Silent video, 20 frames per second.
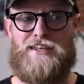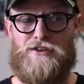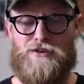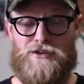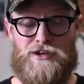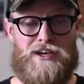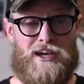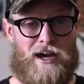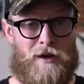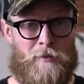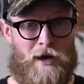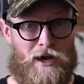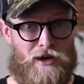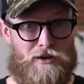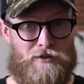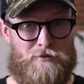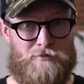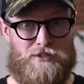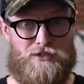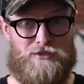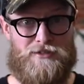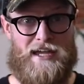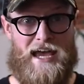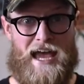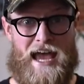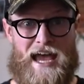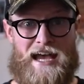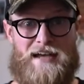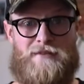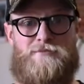you could come home to an
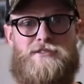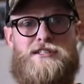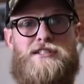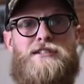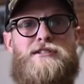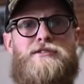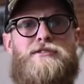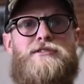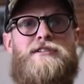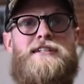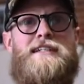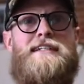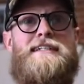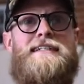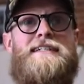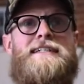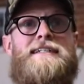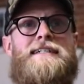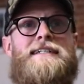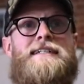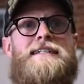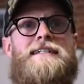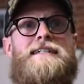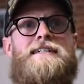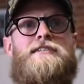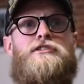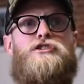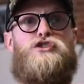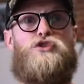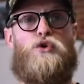absolutely
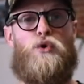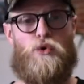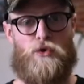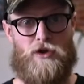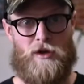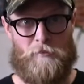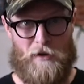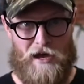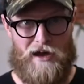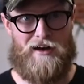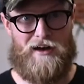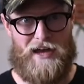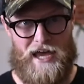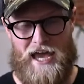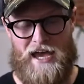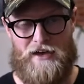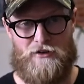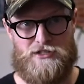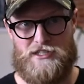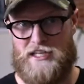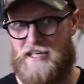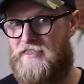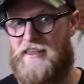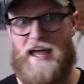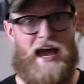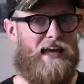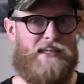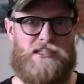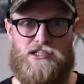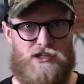torn apart house, and
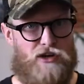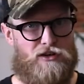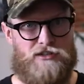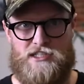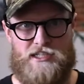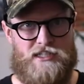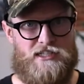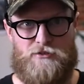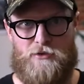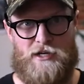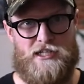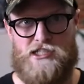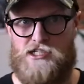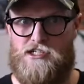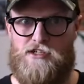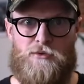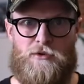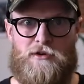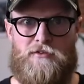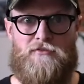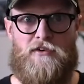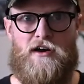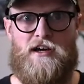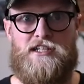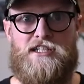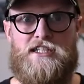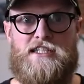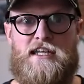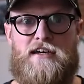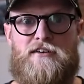that is not a situation you want to find
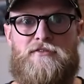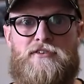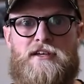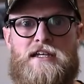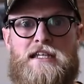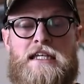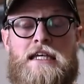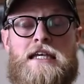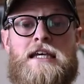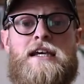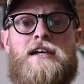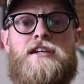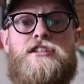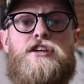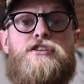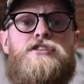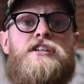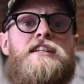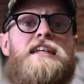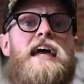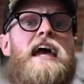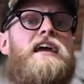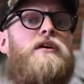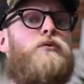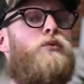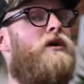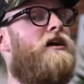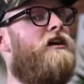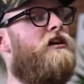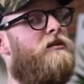yourself in. So today,
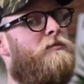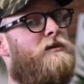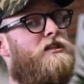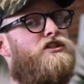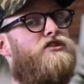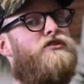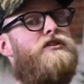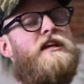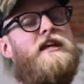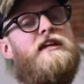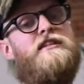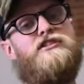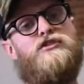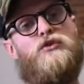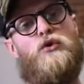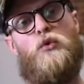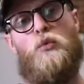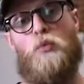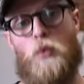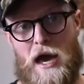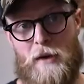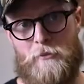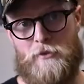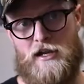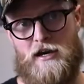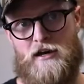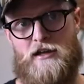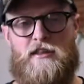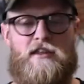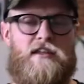we're going to be tuning into a
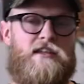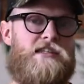webinar that the